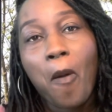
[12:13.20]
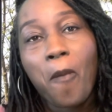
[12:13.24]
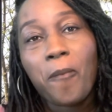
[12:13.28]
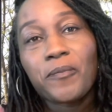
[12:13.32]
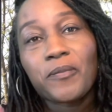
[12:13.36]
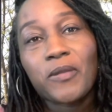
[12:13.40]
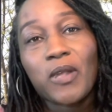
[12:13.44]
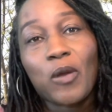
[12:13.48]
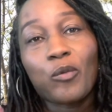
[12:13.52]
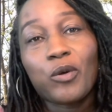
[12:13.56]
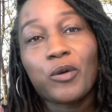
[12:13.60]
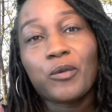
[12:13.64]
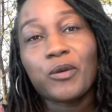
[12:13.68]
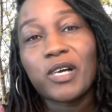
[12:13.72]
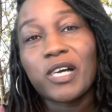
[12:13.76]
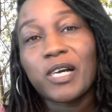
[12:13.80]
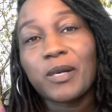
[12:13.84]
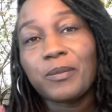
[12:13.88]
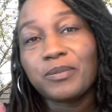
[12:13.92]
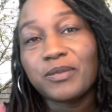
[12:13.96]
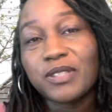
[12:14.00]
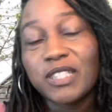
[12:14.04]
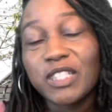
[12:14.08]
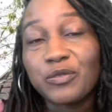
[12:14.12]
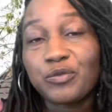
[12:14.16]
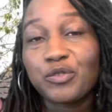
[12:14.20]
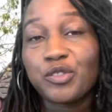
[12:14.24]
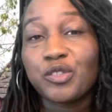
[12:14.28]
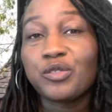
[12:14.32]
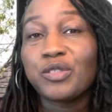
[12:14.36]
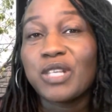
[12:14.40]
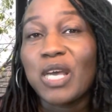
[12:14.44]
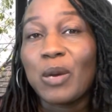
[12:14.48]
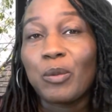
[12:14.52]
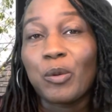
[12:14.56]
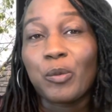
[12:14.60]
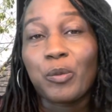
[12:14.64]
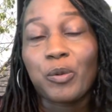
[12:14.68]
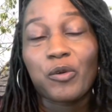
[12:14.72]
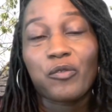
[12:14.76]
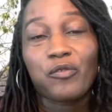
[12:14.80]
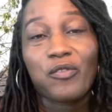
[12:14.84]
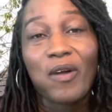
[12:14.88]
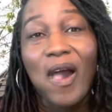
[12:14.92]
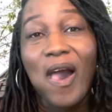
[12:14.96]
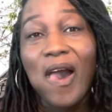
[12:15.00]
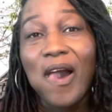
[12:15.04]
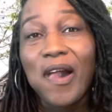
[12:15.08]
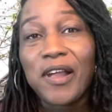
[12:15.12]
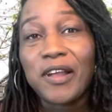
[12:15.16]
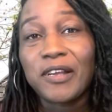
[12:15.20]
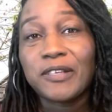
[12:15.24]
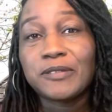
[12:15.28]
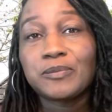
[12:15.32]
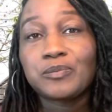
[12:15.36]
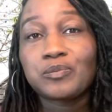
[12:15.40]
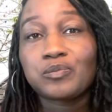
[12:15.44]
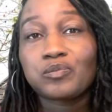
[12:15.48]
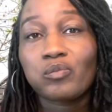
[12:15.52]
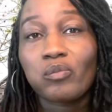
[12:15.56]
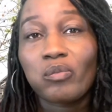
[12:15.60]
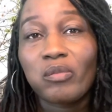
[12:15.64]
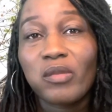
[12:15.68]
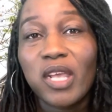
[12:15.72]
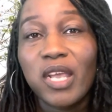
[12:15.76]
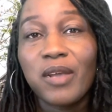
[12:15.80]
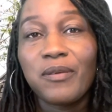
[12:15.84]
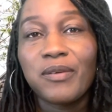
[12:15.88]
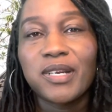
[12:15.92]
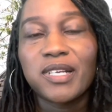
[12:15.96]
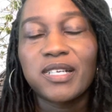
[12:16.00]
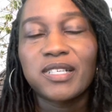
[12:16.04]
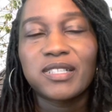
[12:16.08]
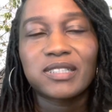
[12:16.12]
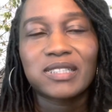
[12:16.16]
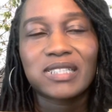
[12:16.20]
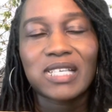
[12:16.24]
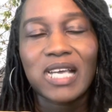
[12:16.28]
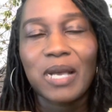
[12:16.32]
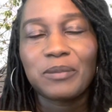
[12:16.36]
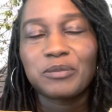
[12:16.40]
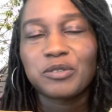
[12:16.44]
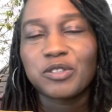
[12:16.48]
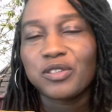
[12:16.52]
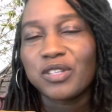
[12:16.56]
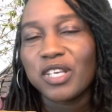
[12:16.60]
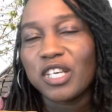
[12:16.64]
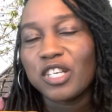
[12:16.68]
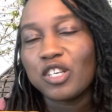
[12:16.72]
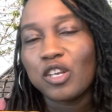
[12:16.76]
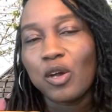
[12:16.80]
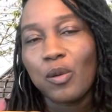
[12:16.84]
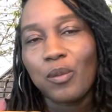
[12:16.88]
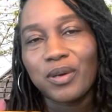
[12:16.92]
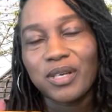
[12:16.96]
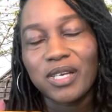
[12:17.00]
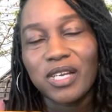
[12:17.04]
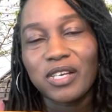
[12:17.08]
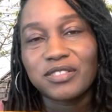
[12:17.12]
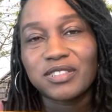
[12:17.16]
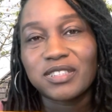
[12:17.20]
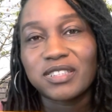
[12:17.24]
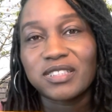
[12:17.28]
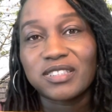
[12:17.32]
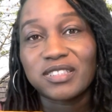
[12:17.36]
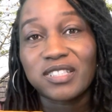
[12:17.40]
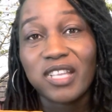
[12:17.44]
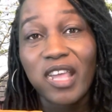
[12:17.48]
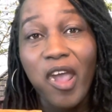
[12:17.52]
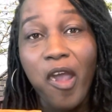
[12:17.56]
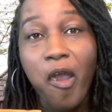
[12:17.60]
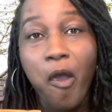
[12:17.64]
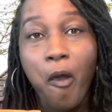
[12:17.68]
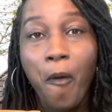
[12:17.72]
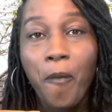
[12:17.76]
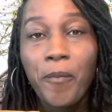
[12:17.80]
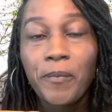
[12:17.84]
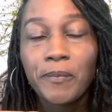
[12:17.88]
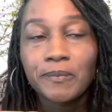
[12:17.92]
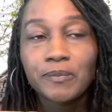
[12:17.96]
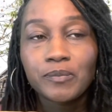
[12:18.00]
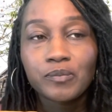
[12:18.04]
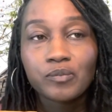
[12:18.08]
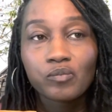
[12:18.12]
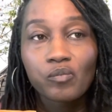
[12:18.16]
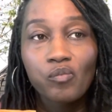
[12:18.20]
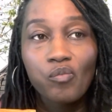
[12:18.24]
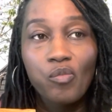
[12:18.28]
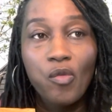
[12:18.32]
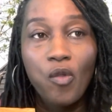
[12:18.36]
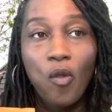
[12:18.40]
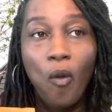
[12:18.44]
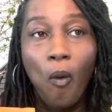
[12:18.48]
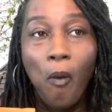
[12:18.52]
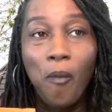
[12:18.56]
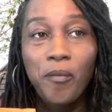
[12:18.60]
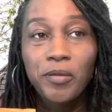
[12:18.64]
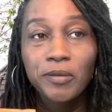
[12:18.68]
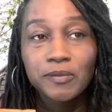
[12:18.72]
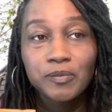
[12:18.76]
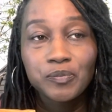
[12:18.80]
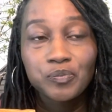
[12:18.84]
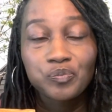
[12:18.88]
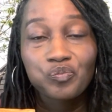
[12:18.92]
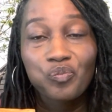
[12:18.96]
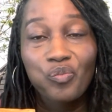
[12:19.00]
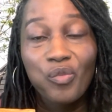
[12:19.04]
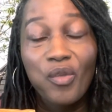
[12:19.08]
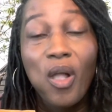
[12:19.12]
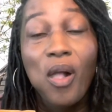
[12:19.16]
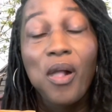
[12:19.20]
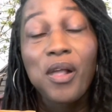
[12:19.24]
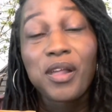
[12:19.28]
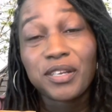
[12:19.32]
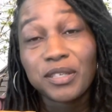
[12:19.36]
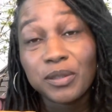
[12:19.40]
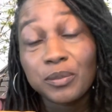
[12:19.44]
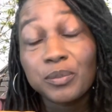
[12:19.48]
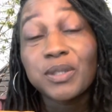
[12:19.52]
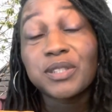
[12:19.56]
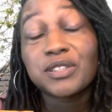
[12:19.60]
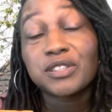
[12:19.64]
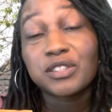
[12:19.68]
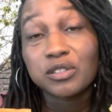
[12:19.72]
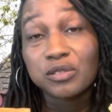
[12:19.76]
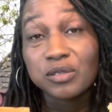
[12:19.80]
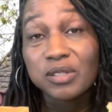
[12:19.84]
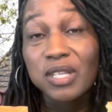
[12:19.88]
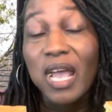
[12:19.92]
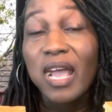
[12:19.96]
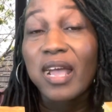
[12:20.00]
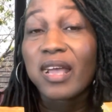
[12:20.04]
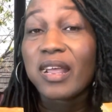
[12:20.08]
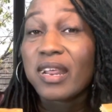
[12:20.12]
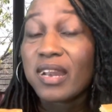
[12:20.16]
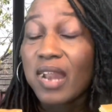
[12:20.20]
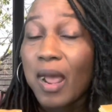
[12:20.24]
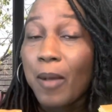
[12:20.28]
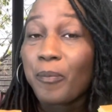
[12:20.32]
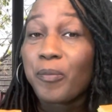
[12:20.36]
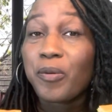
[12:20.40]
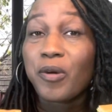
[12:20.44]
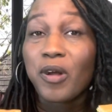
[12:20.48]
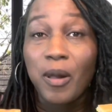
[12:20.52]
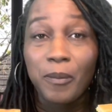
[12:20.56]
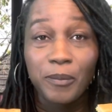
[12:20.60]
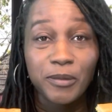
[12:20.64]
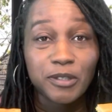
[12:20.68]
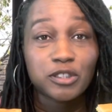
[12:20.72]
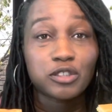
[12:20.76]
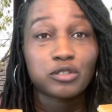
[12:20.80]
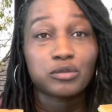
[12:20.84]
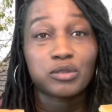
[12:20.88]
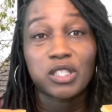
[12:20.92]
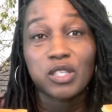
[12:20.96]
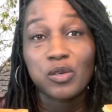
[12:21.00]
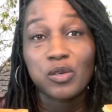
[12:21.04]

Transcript: that will uplift you, that will provide, even in the times you think no one else is there. He will do that, and I promise you he